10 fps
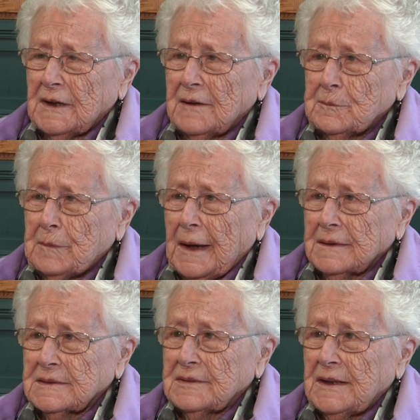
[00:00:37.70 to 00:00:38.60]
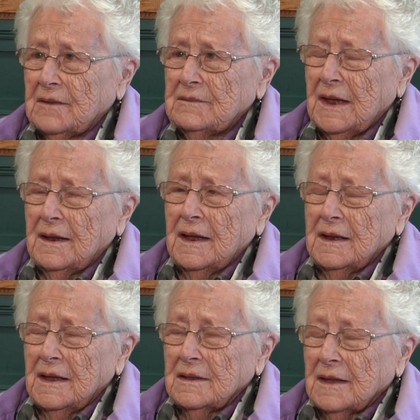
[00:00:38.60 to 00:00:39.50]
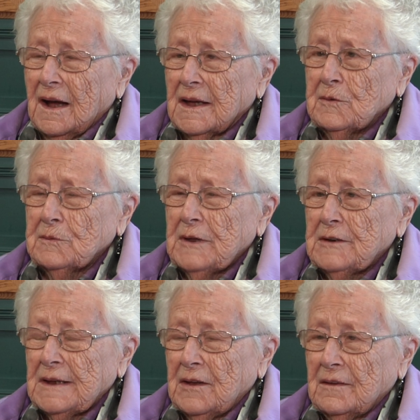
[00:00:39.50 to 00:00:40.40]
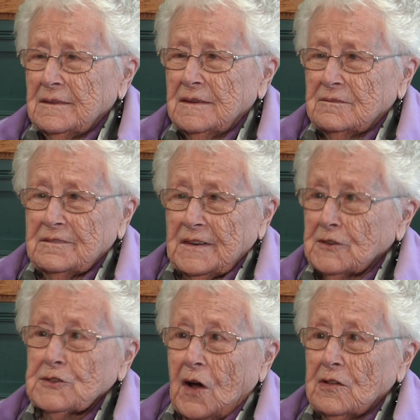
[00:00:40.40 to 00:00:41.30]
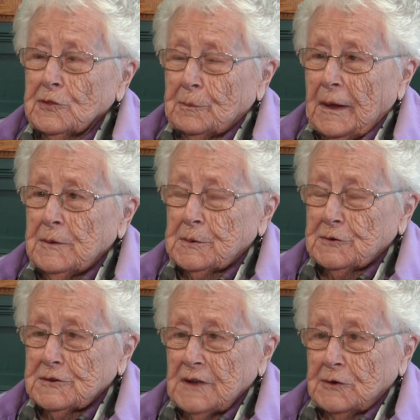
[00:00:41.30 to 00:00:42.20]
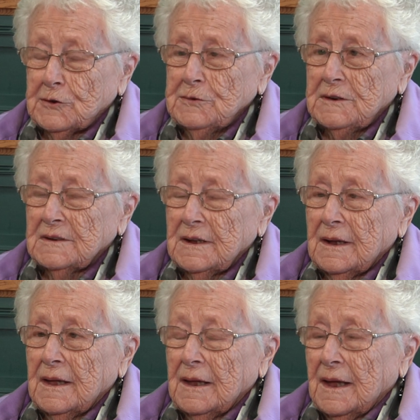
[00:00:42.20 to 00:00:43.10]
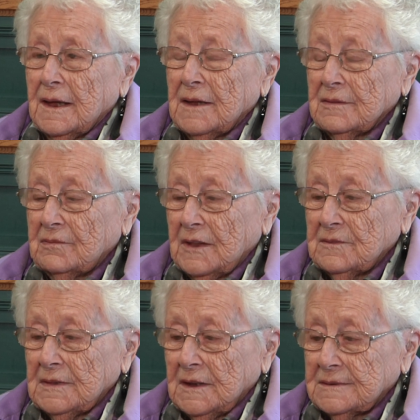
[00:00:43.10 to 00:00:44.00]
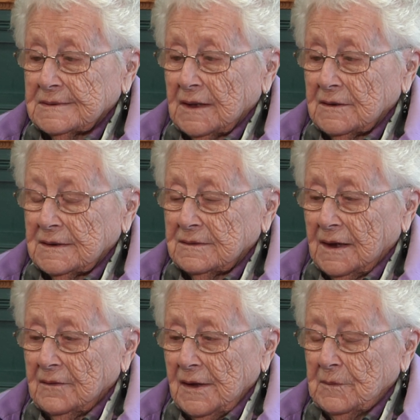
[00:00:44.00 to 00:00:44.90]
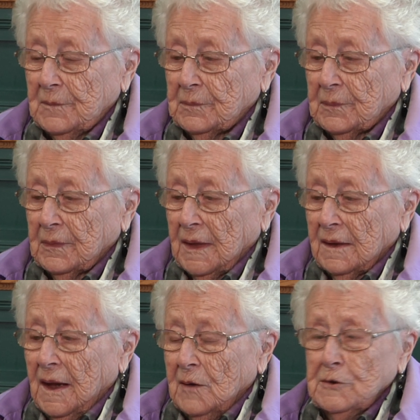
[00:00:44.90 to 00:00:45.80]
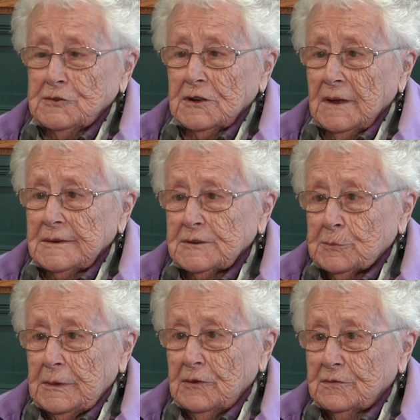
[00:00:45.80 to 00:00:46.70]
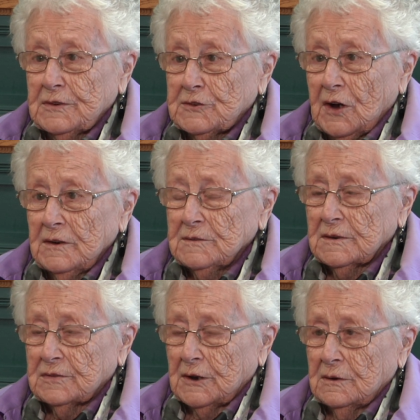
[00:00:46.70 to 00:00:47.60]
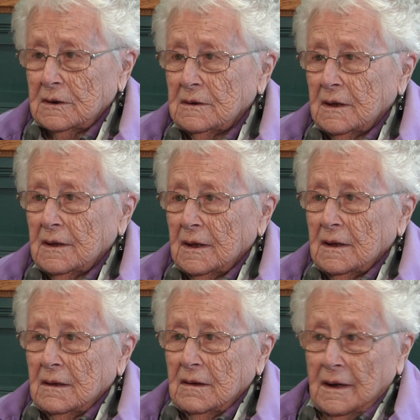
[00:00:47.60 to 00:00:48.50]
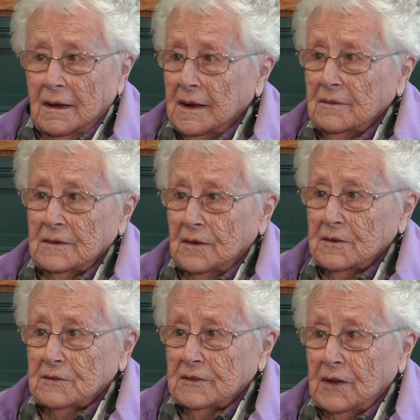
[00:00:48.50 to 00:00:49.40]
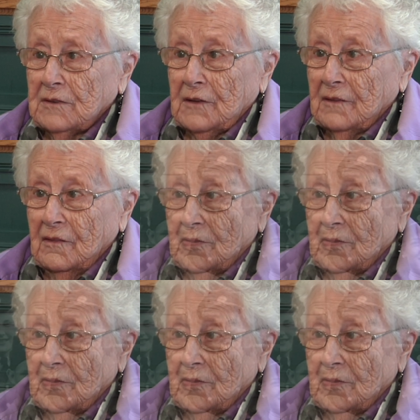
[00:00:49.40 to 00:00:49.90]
up back then. I went in and filled all the papers out, and then they said, uh, How would you like to be a photographer? And I have never given a